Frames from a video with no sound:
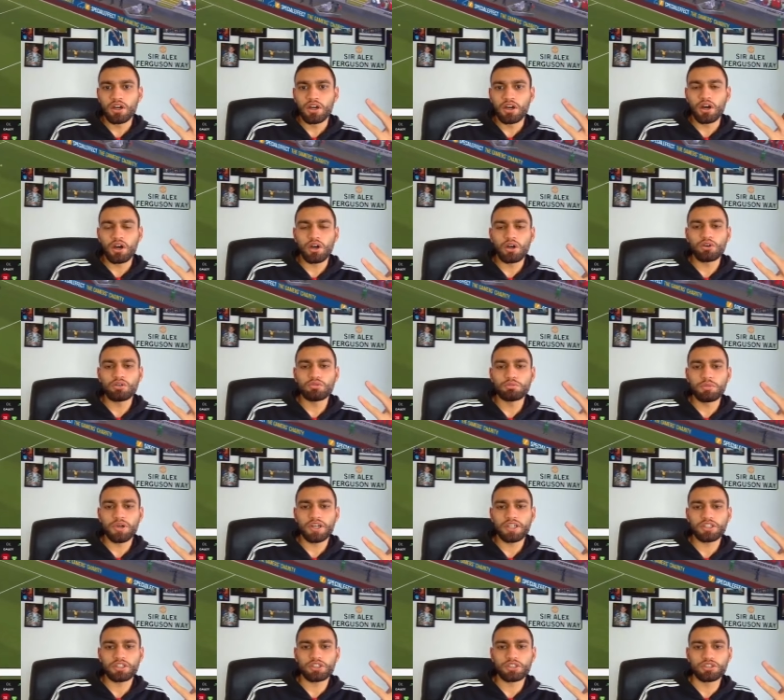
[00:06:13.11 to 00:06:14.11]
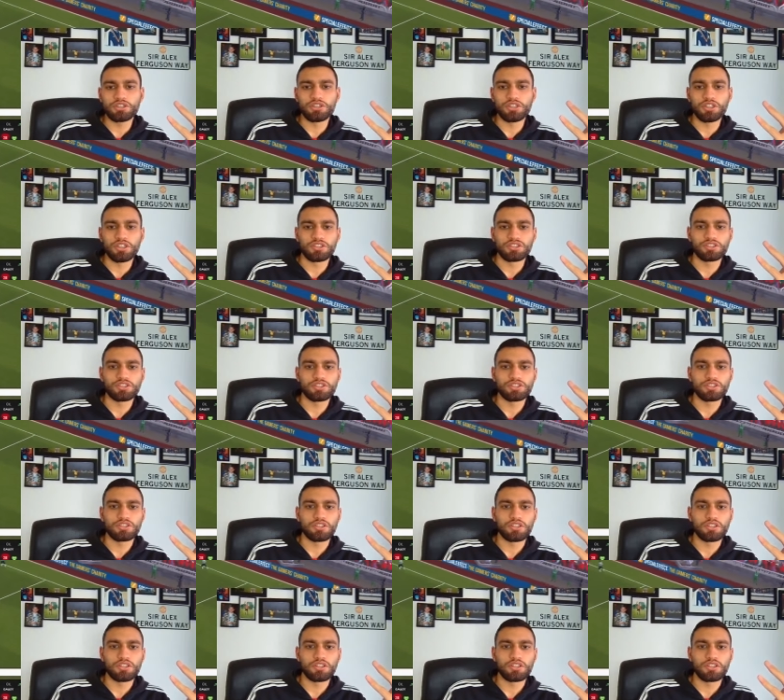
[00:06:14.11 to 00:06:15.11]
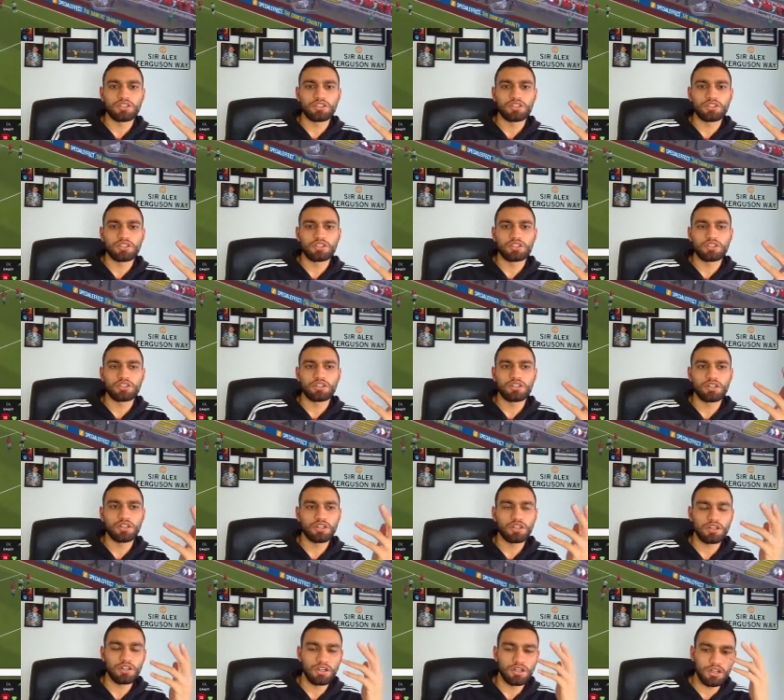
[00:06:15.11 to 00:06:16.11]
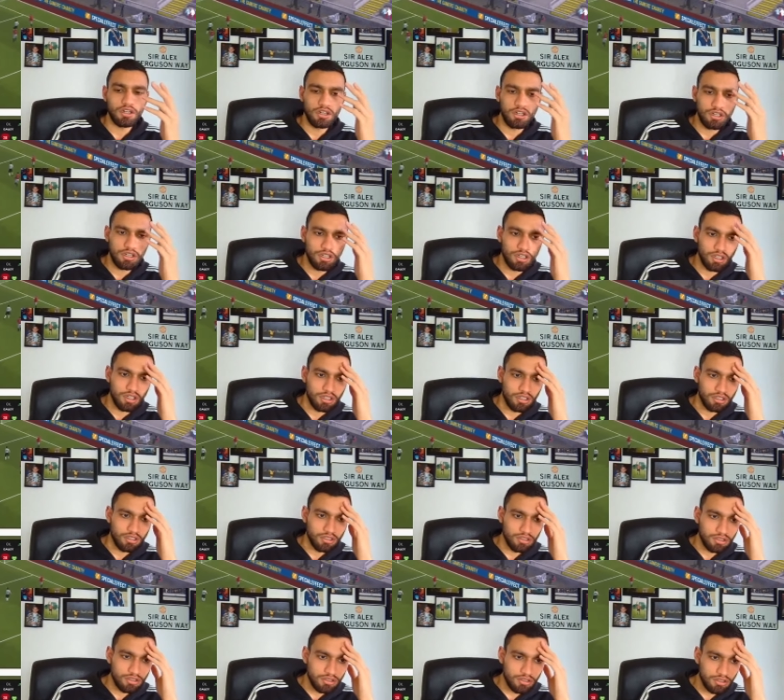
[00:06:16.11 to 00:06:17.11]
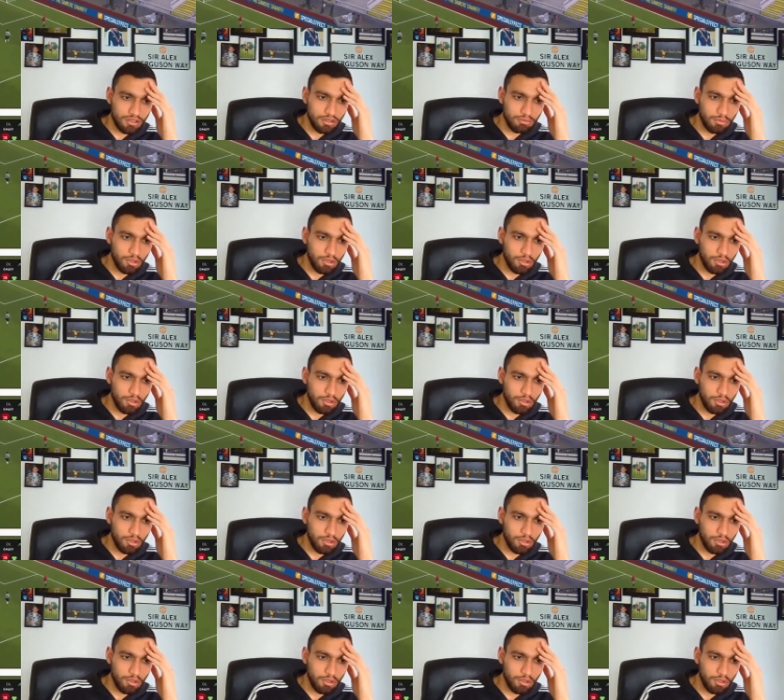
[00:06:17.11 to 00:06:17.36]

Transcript: Oh my goodness. Oh, come